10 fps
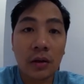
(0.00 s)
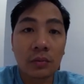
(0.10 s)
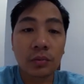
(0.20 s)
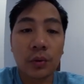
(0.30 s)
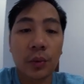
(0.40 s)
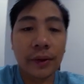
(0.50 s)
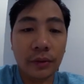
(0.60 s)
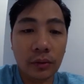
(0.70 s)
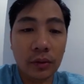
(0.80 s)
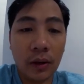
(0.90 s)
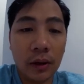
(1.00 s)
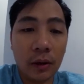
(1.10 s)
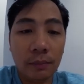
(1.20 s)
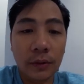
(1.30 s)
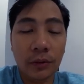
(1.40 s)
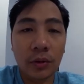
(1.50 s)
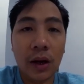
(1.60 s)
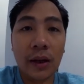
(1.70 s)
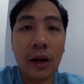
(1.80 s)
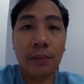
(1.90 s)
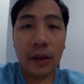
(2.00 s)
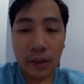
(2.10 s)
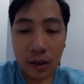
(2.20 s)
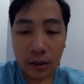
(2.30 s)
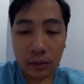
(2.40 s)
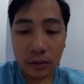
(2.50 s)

We went into Akihabara